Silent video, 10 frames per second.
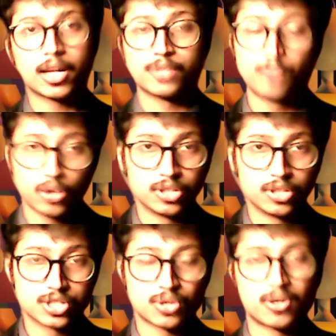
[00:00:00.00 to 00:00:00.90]
pattern
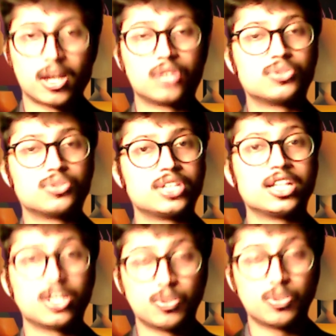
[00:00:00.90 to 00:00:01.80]
baldness or
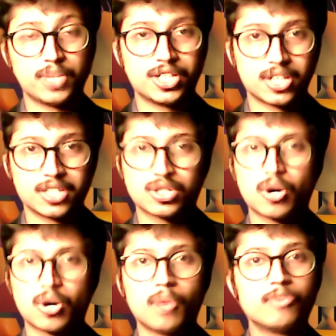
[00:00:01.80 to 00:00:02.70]
androgenic alopecia is a
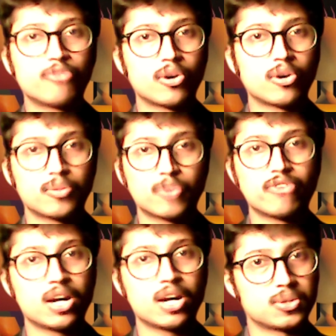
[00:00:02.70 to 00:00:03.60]
common form
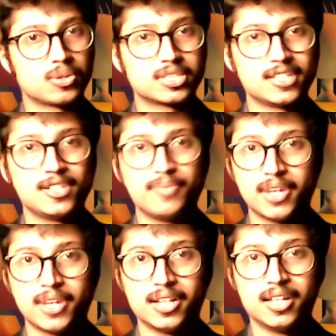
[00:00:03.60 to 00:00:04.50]
of hair loss seen in
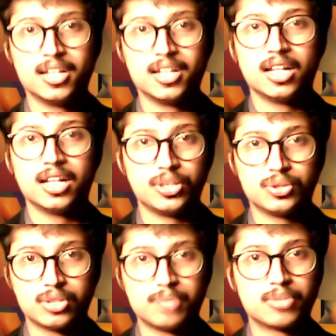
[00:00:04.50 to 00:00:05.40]
men. It
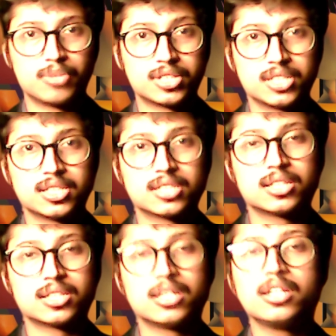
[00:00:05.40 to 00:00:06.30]
usually presents as
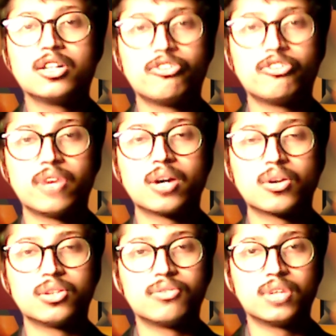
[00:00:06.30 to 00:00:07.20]
a thinning of hair
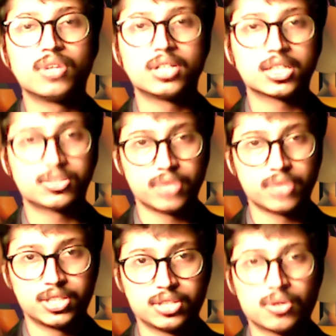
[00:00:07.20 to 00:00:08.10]
on the vertex
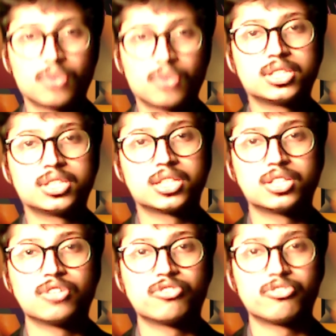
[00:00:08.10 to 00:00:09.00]
region or
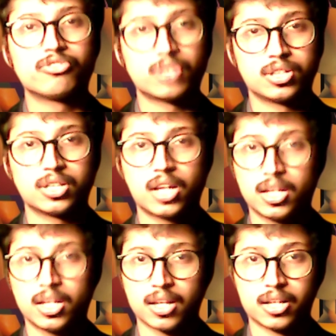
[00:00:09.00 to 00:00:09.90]
recession of the frontal
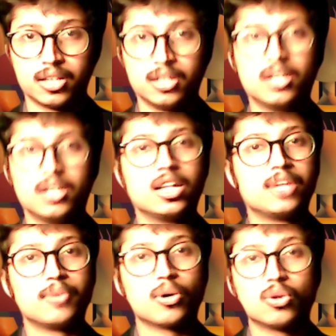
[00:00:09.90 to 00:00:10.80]
hairline.
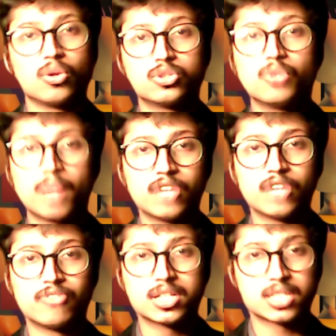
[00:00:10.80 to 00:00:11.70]
It may also
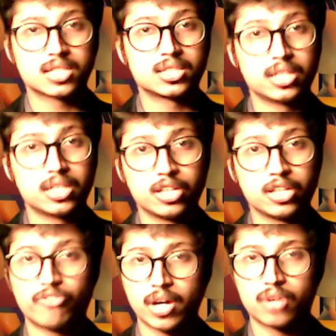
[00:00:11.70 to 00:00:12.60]
manifest as thinning
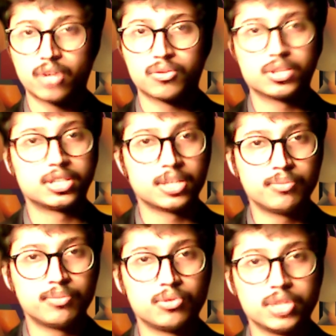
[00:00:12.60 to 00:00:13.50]
of hair over the
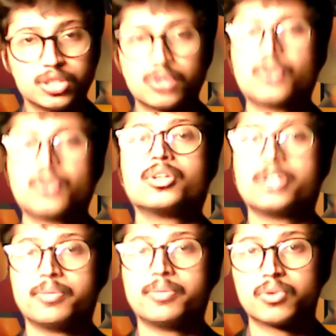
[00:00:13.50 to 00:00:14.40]
temple region or the
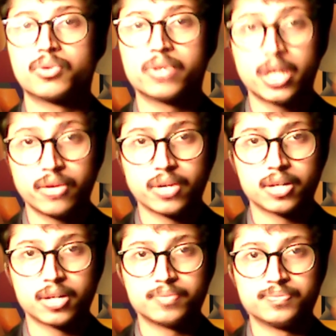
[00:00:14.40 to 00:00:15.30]
temporal area.